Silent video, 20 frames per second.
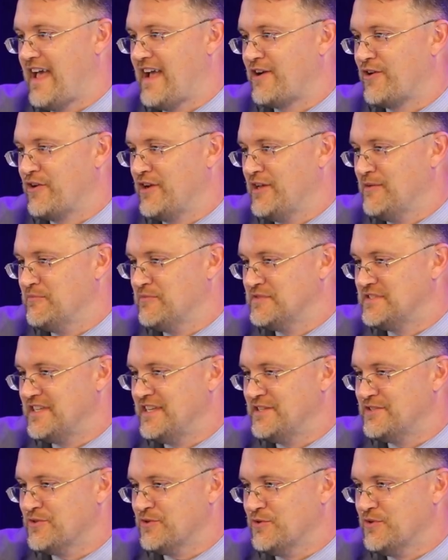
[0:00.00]
acronym
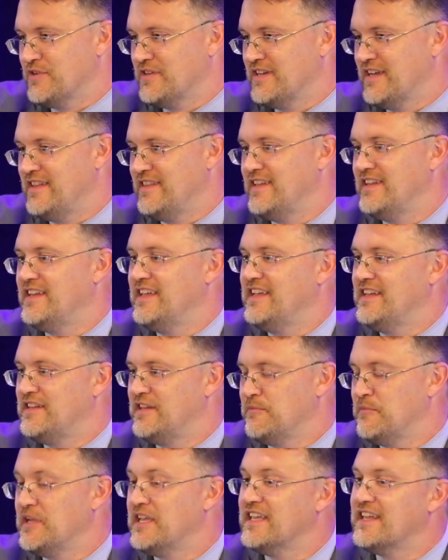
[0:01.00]
CECL and the need
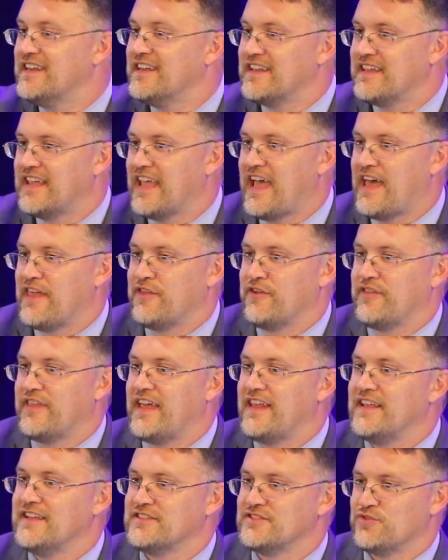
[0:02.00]
to begin to gather
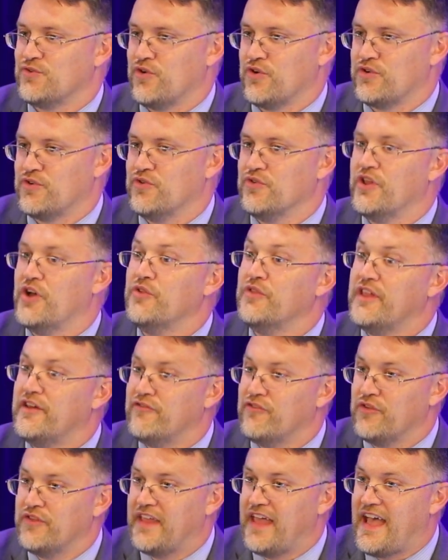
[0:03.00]
that historical loan
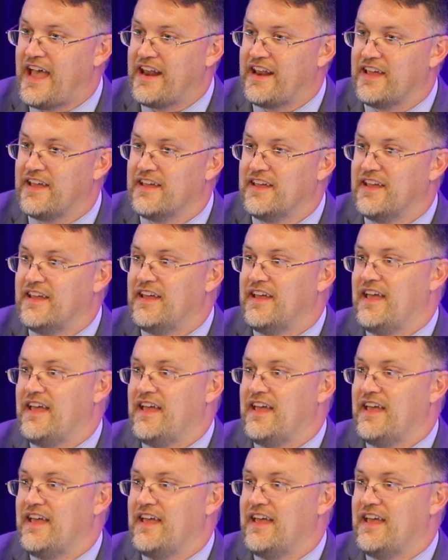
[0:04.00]
level data.